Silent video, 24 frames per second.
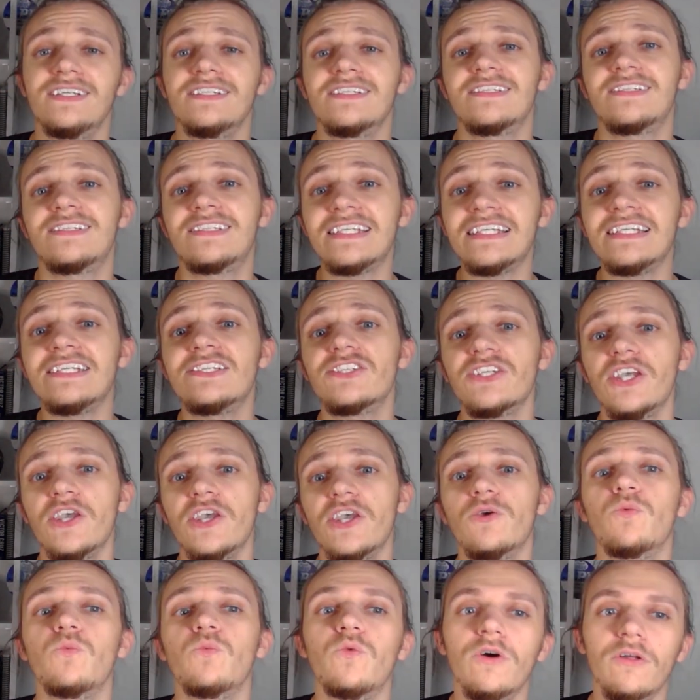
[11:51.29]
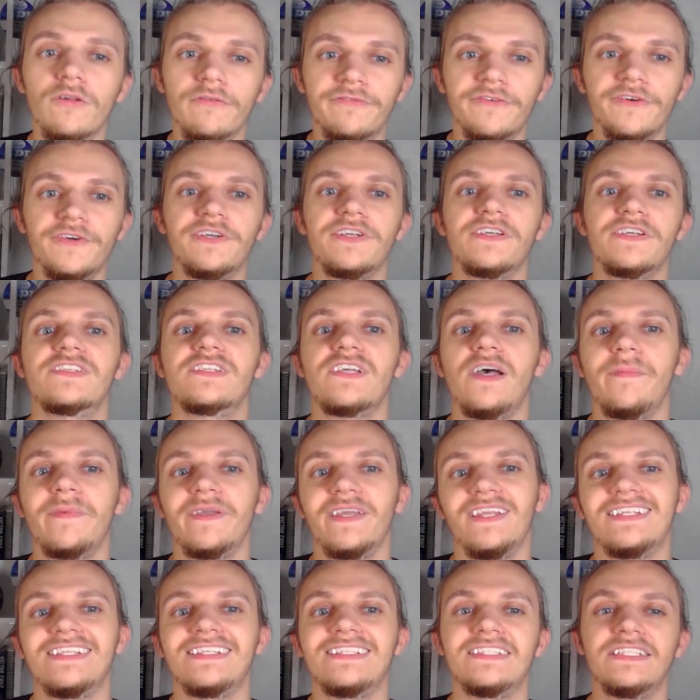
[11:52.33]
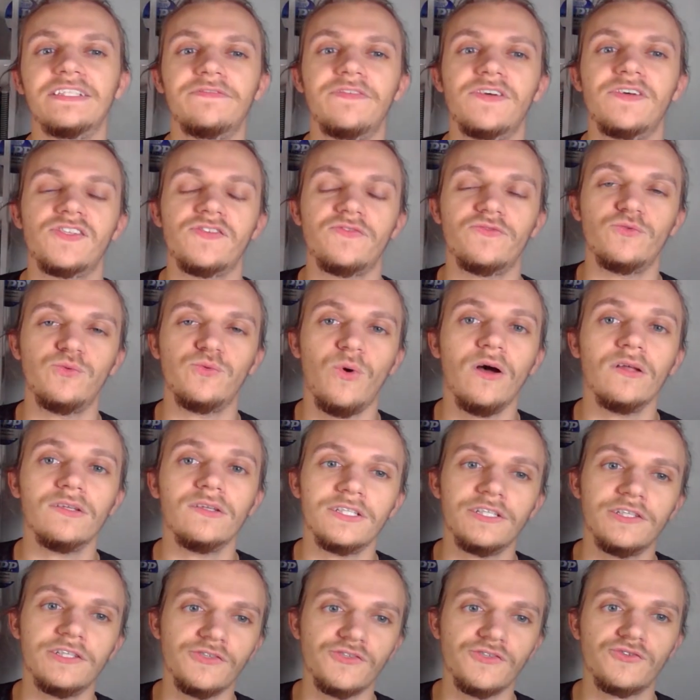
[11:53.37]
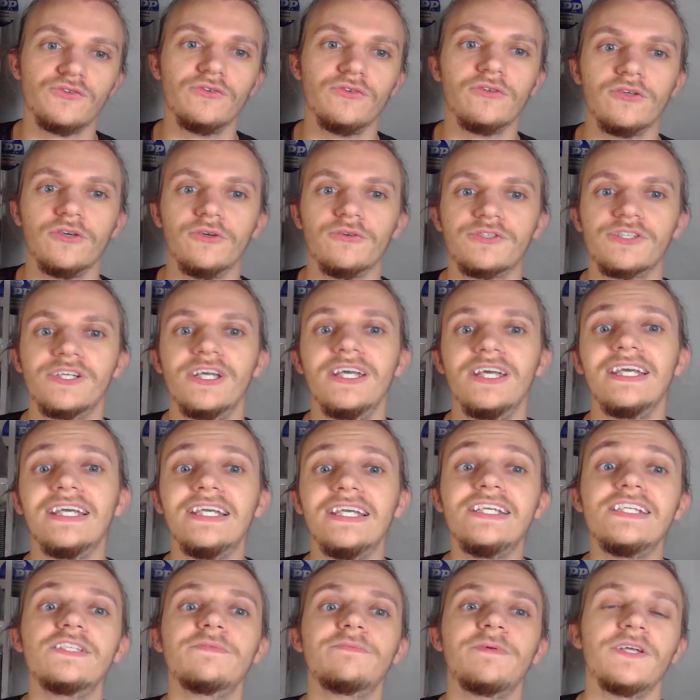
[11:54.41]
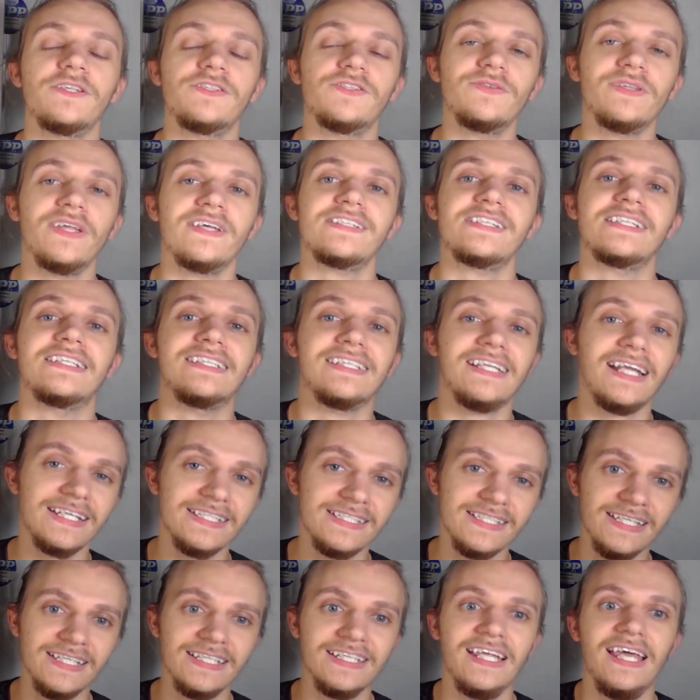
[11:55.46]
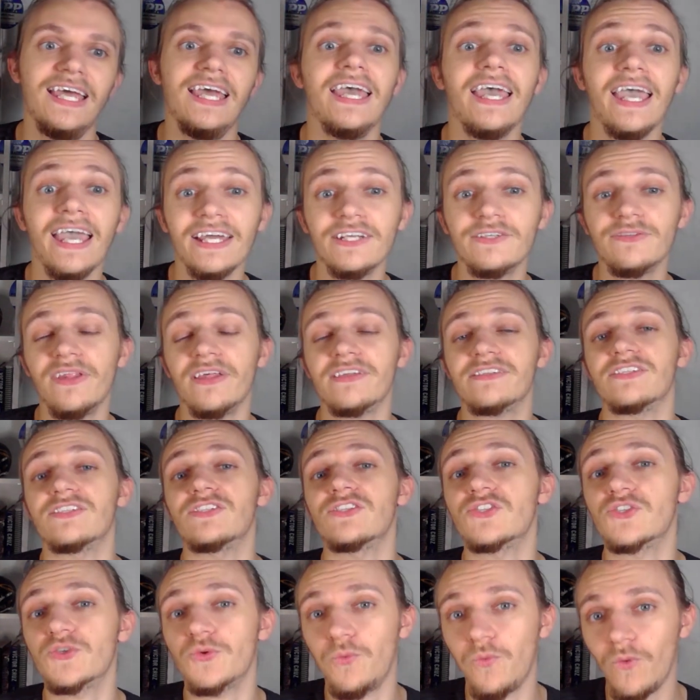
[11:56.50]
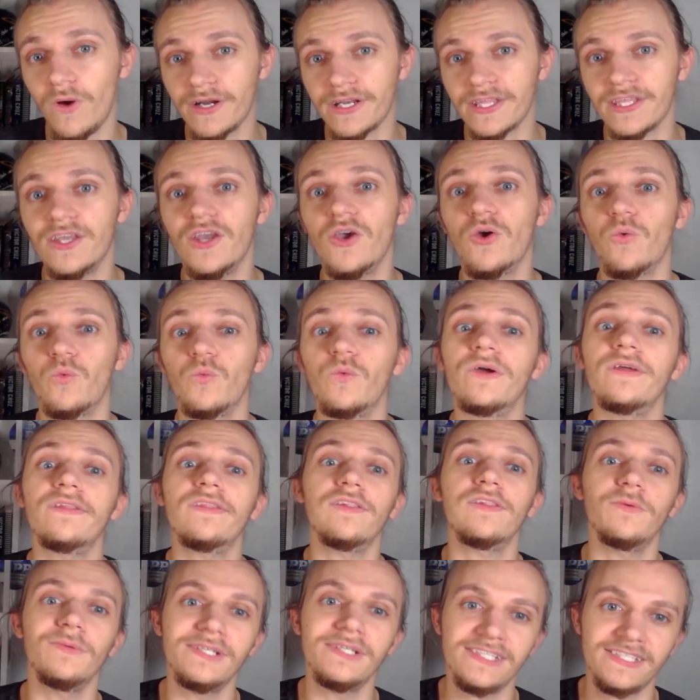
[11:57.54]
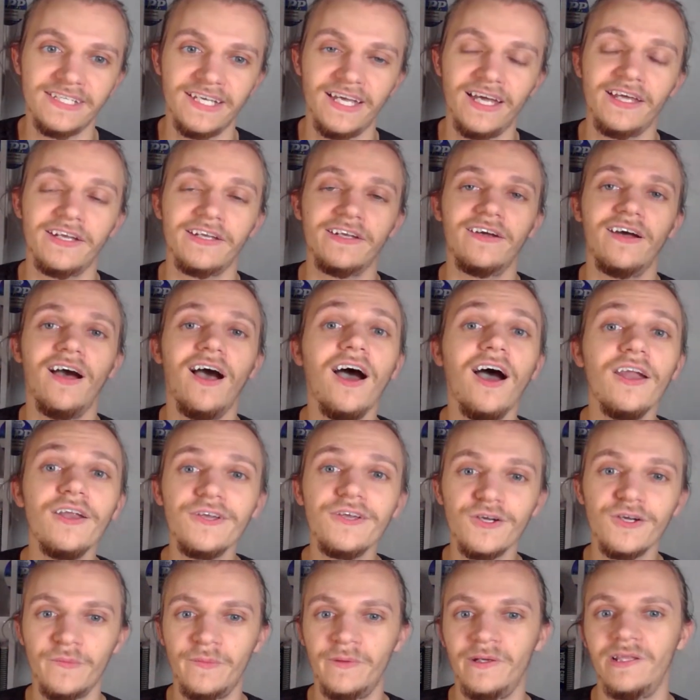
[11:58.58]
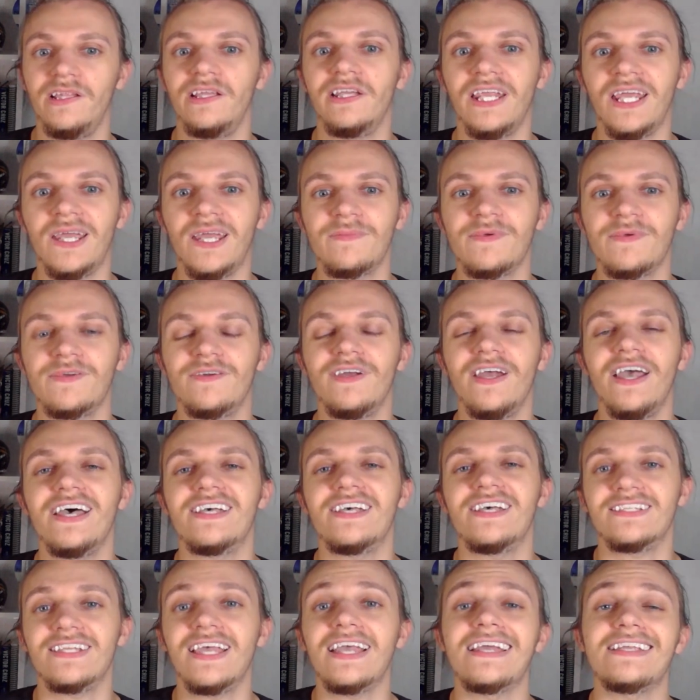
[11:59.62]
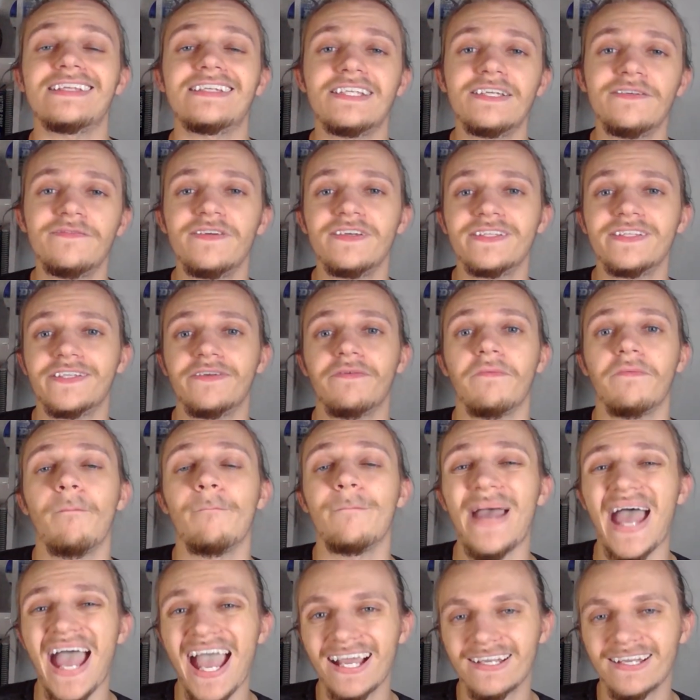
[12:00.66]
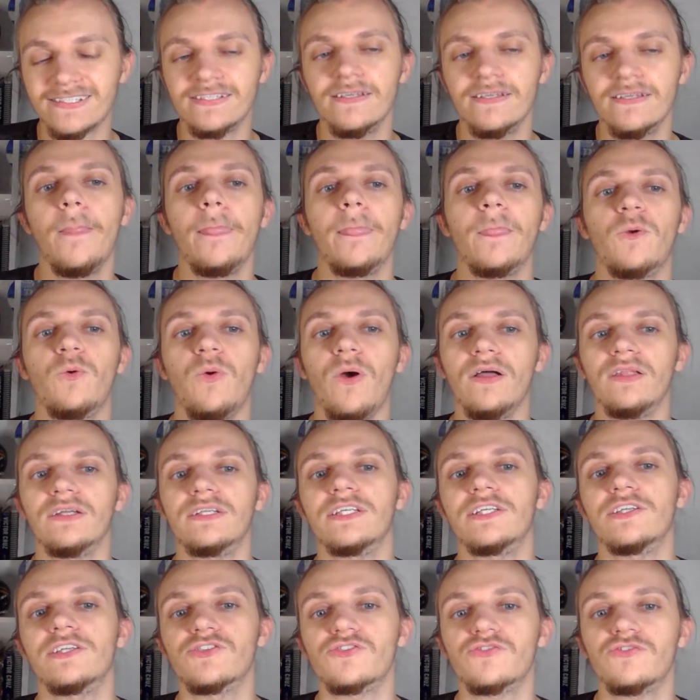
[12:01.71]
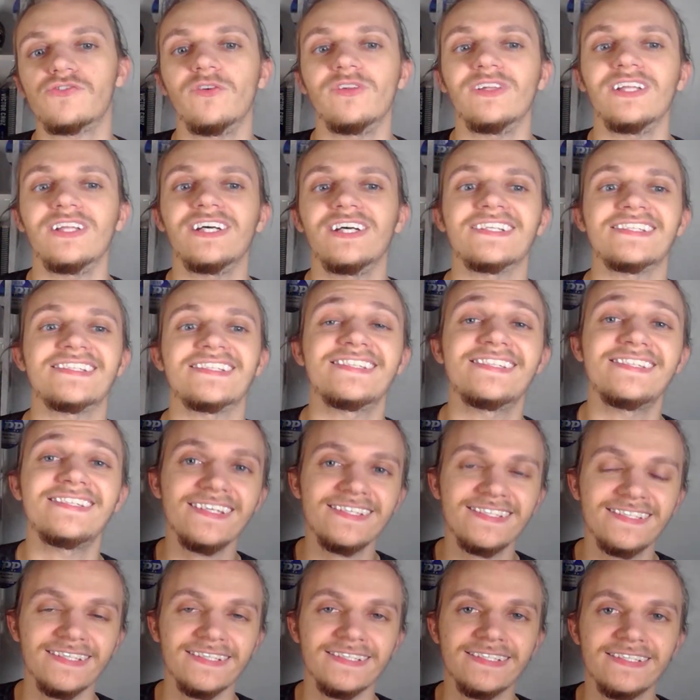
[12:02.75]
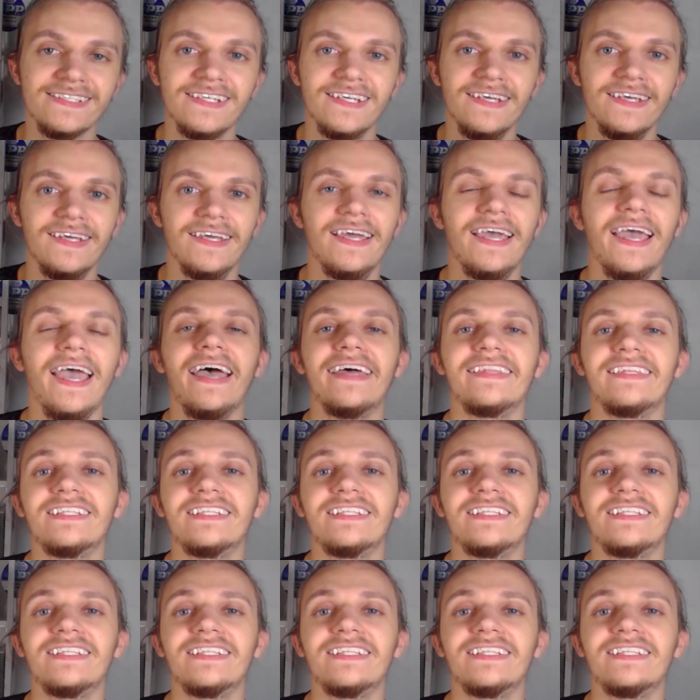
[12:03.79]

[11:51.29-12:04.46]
CJ Wolford is coming in, the defensive quality control coach. He spent 2019 and 2020 with Louisiana under Billy Napier as a defensive backs quality control assistant. And